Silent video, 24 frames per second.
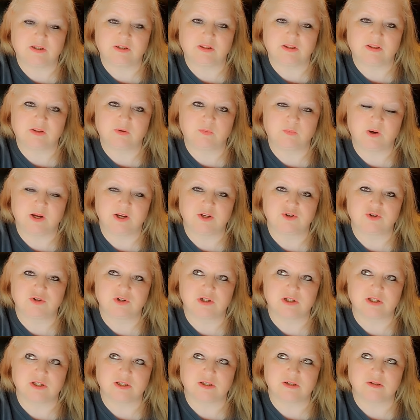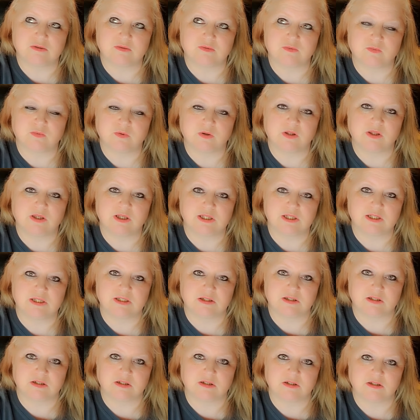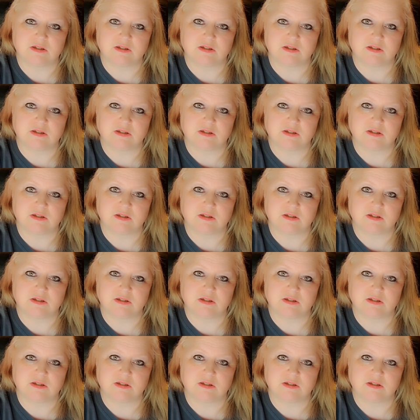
The waitress really didn't